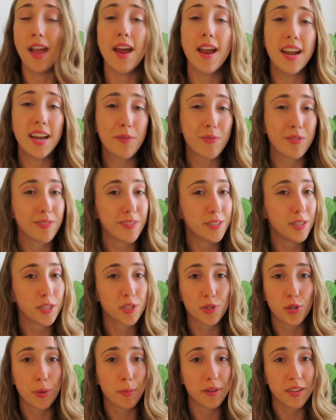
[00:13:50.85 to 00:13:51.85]
Any religious
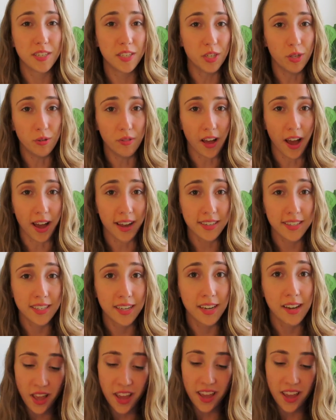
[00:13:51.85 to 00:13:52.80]
group could do that.